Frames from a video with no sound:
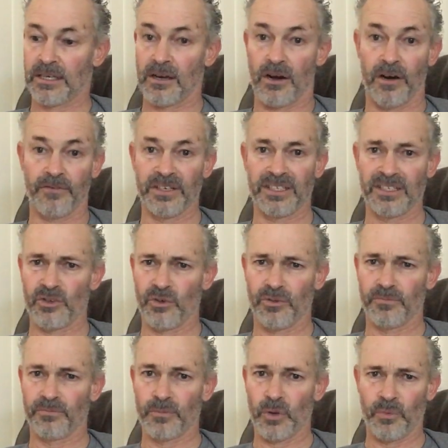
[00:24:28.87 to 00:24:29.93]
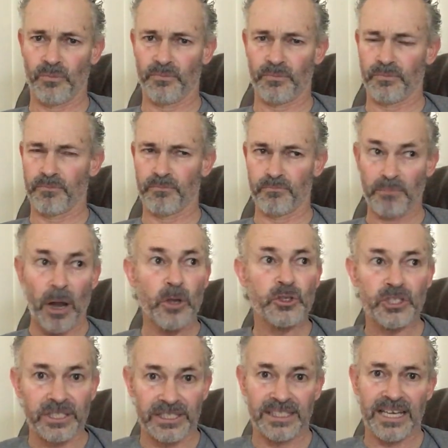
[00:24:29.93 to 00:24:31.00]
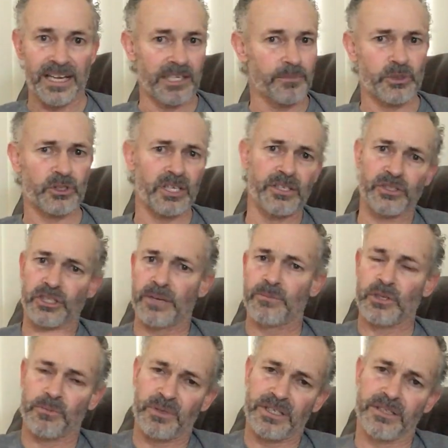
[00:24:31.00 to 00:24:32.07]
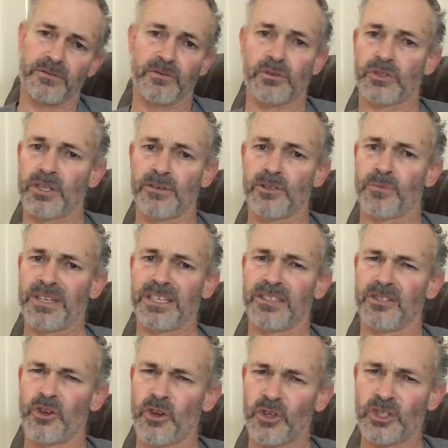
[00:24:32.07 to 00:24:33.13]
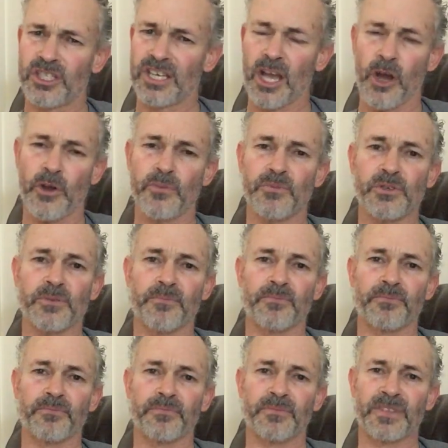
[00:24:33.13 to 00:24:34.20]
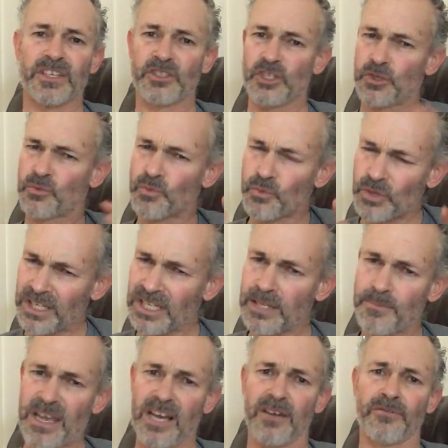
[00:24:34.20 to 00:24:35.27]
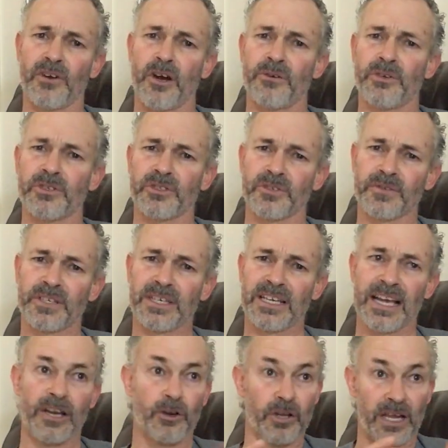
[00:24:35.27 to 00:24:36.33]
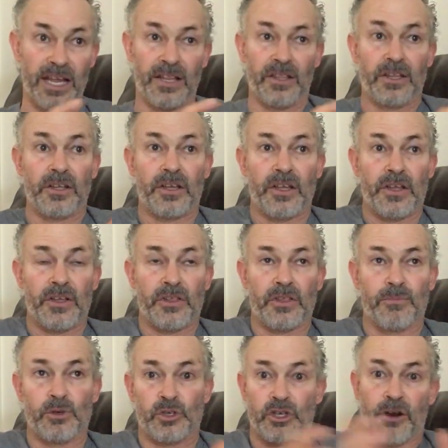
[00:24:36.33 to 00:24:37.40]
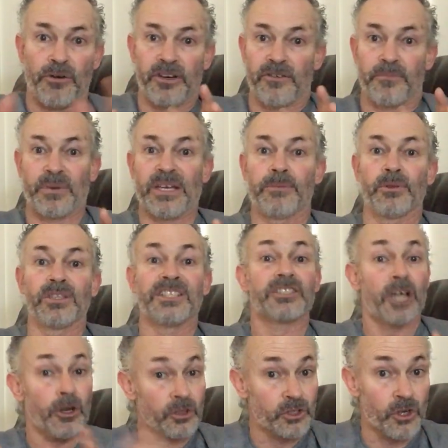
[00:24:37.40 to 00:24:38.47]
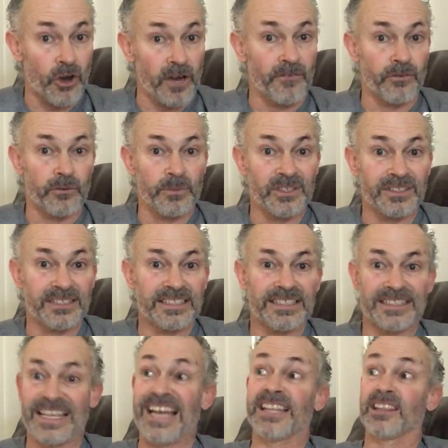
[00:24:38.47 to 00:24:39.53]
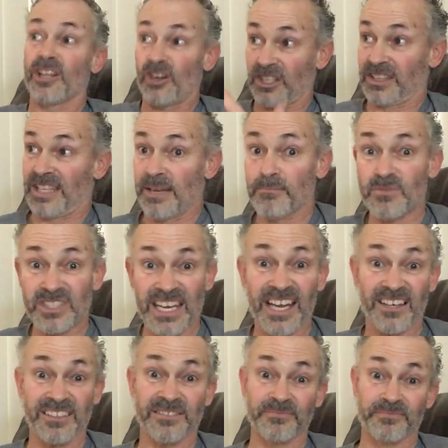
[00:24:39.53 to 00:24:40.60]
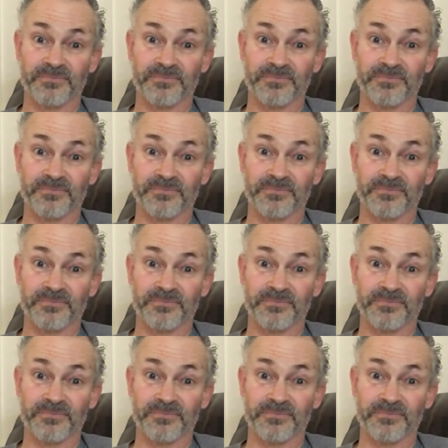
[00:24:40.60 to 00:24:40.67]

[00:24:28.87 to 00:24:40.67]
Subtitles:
of it, or mostly 80%, seem to be in nursing homes? Is this really about a virus? And the majority of people that don't die from it, they lock them down